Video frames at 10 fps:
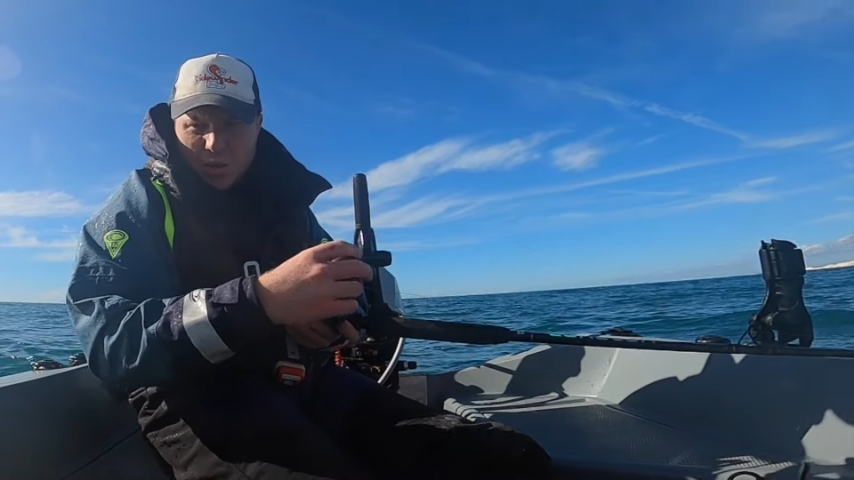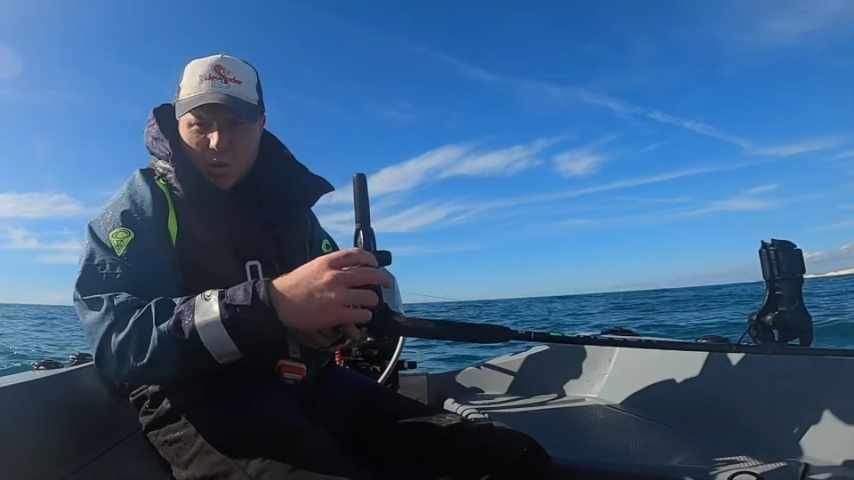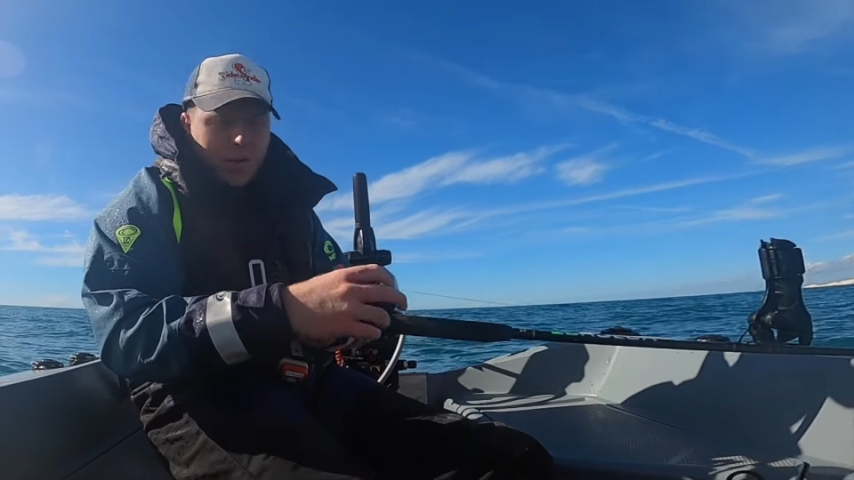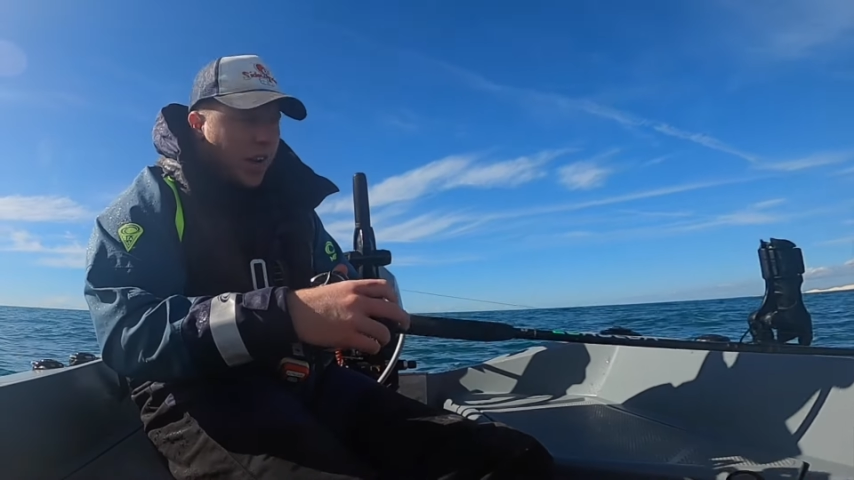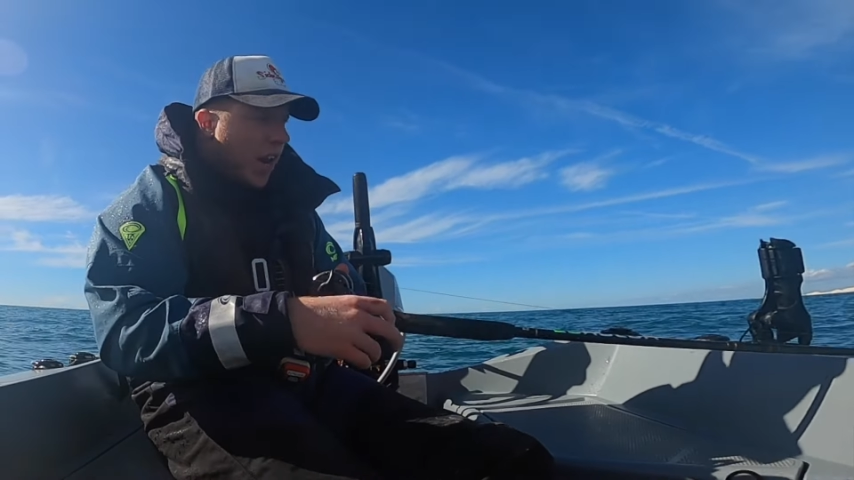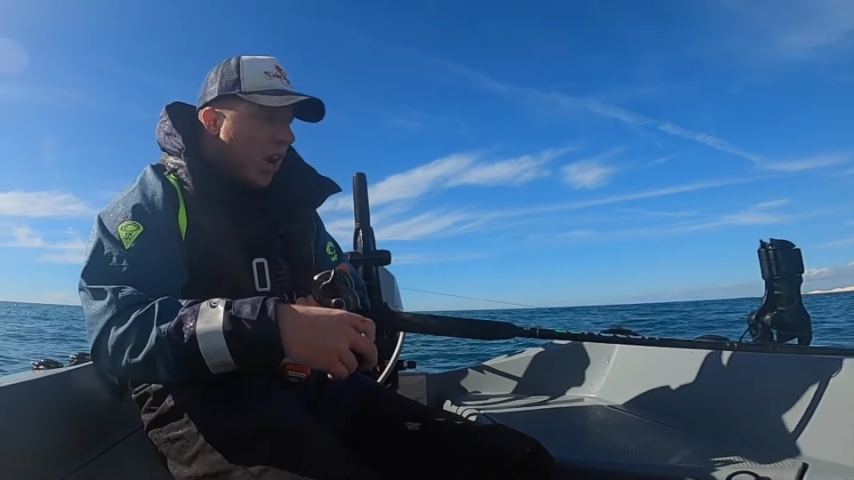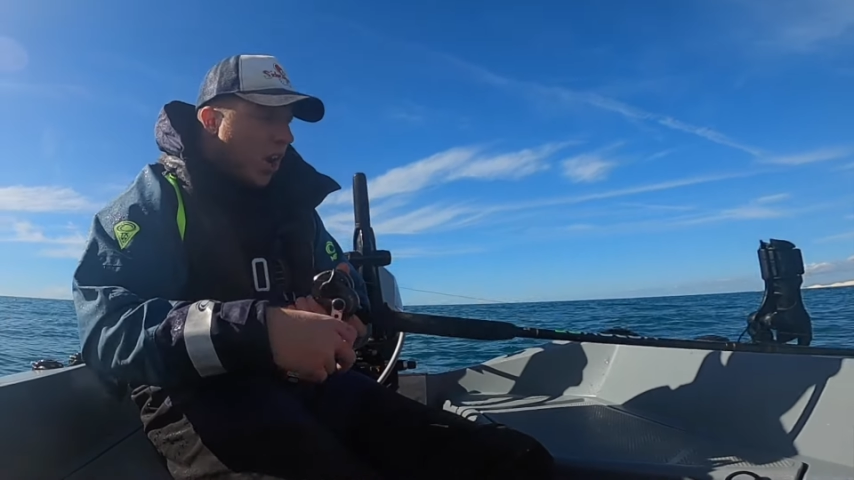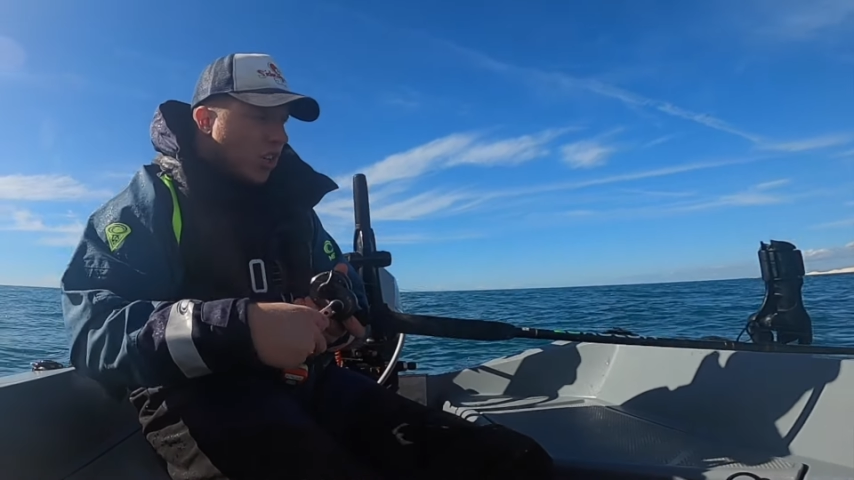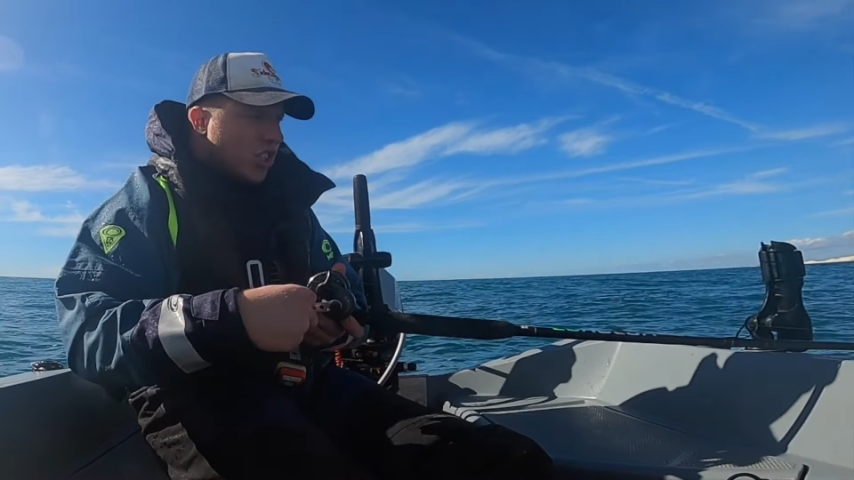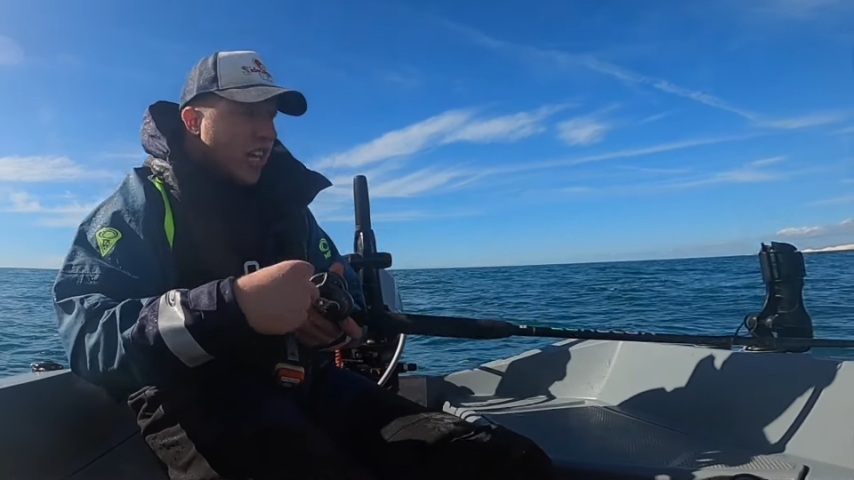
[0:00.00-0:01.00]
we're in a
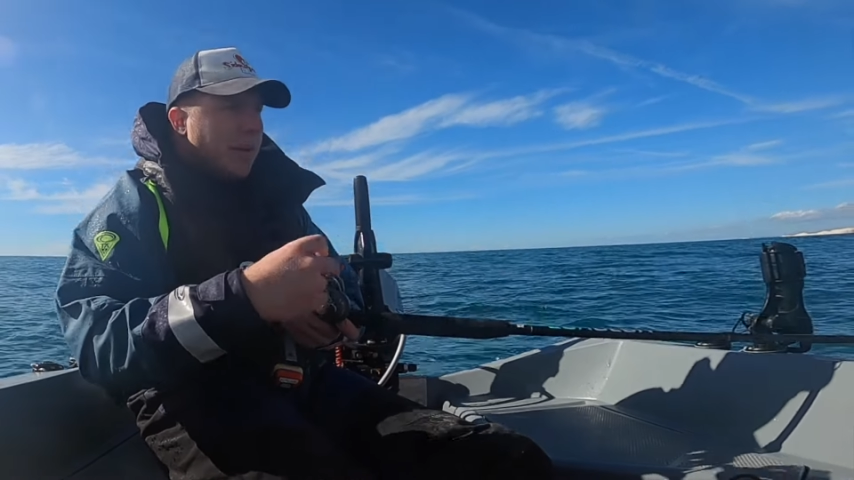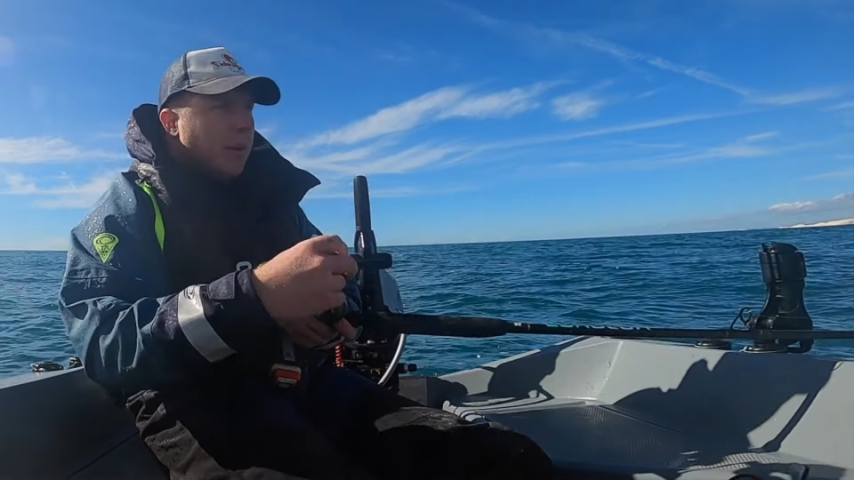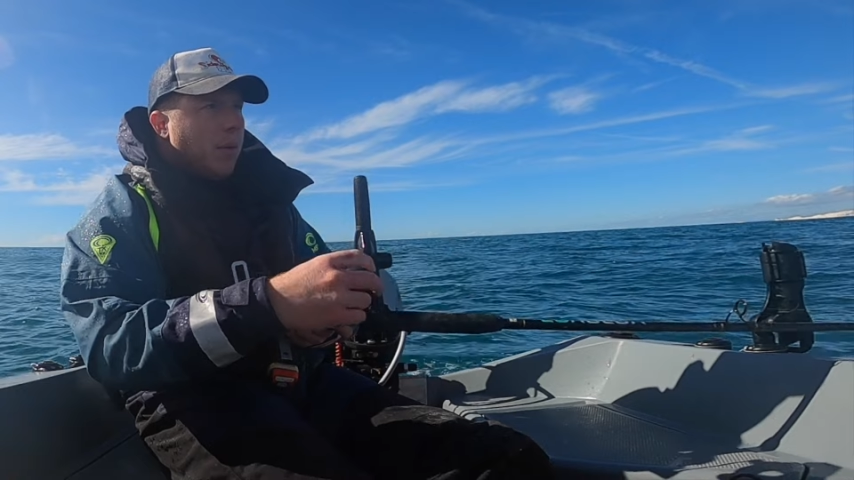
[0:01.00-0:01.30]
lot shallower